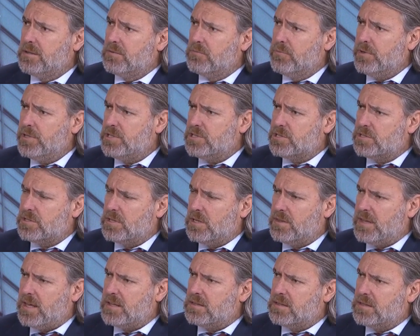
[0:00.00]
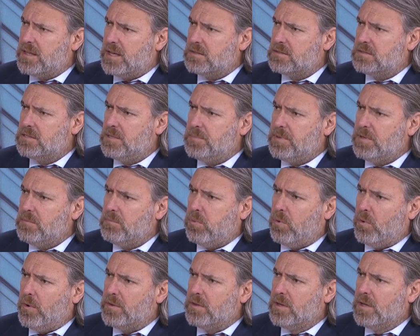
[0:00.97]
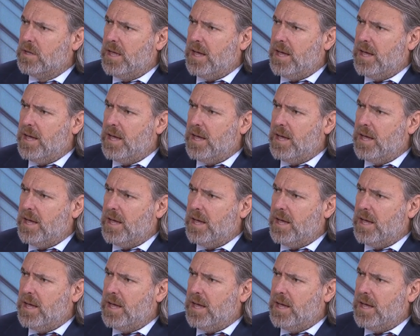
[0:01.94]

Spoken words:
reached that tipping point.